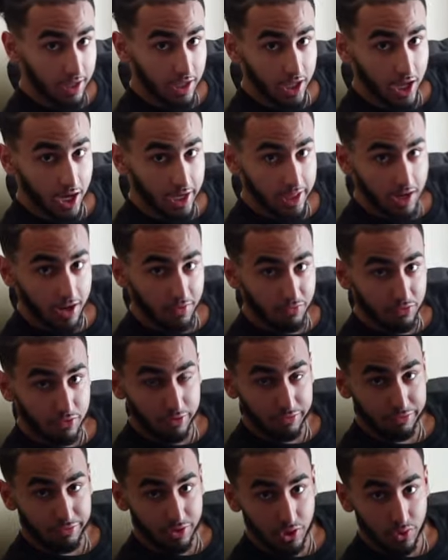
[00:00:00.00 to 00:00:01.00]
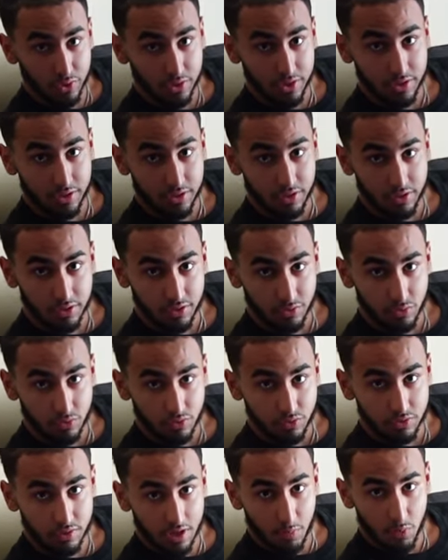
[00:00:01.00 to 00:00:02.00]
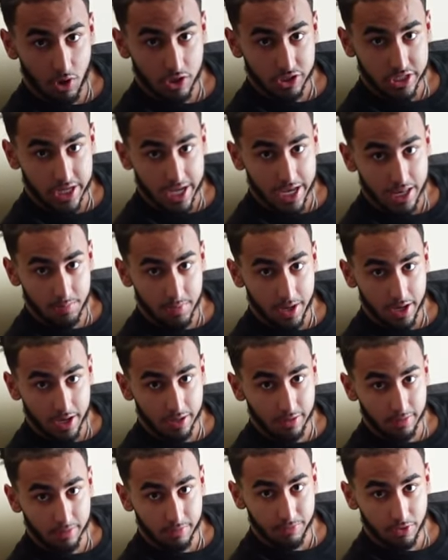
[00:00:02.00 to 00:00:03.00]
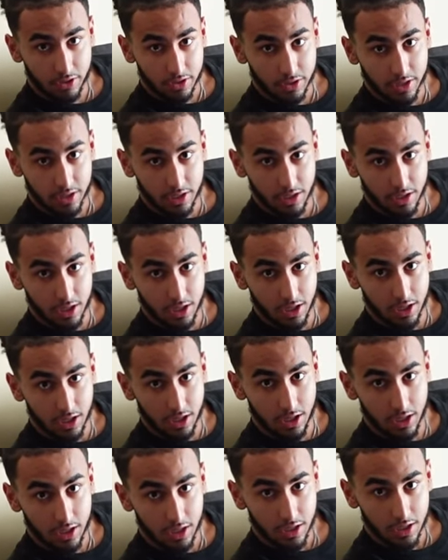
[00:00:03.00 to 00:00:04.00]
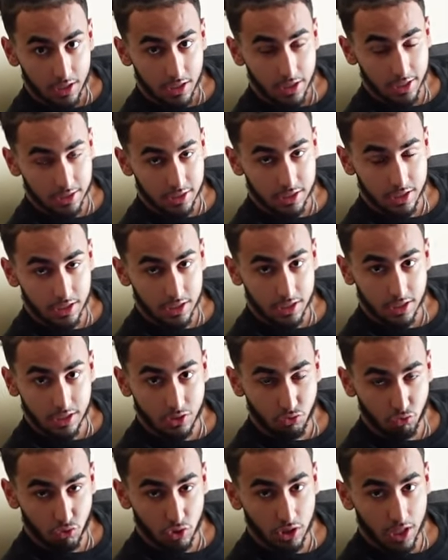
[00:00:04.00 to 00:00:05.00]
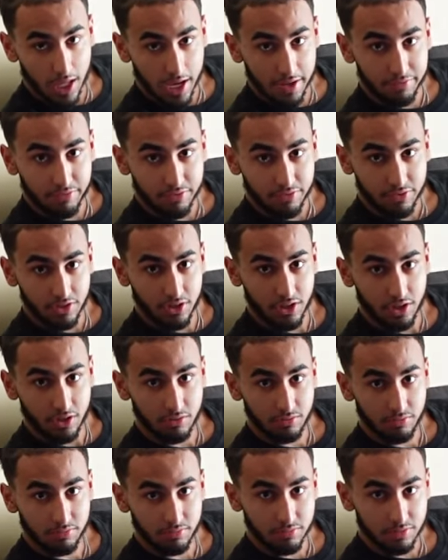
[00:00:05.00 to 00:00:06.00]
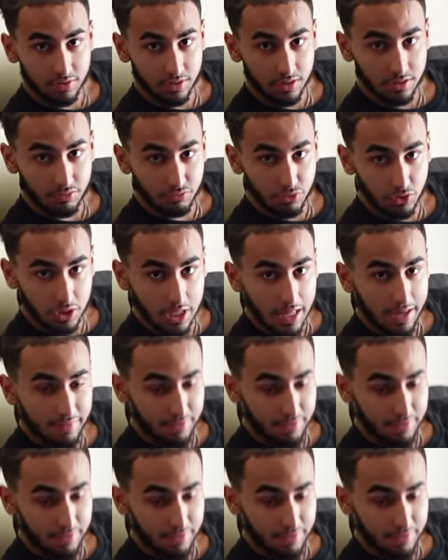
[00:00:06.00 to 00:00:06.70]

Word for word: get, gotta get off of your phone and stop watching anime and fucking uh, get to real life, you know? Real life. Real life.